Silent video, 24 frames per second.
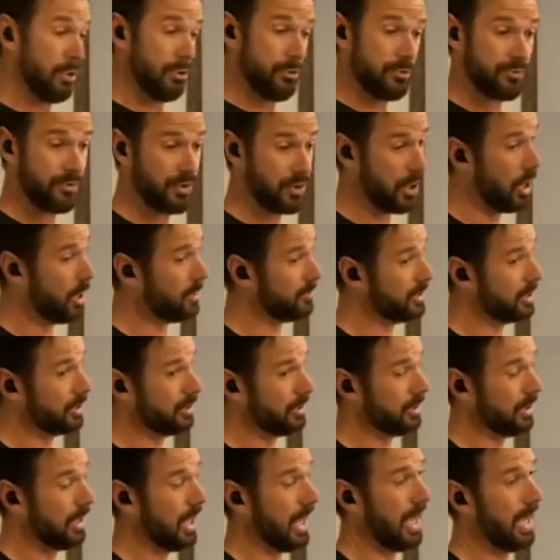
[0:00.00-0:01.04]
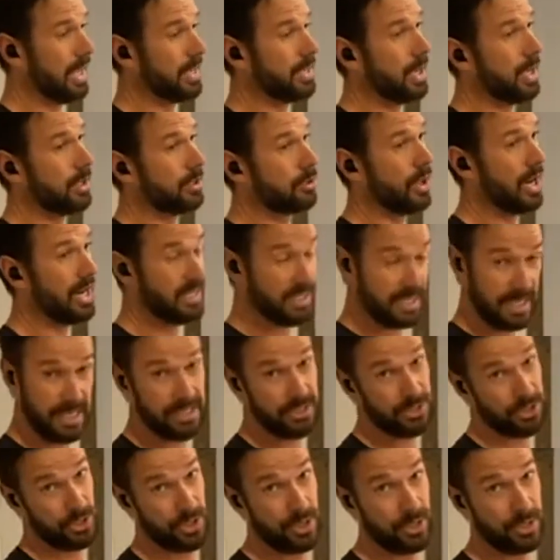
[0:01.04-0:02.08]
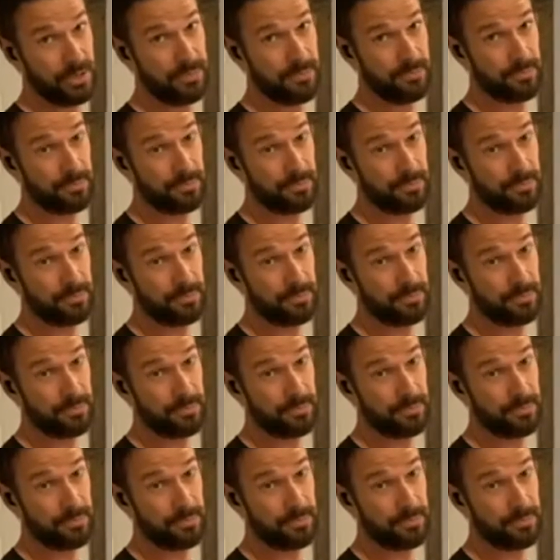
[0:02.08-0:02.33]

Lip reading: phenomenal and a great teacher.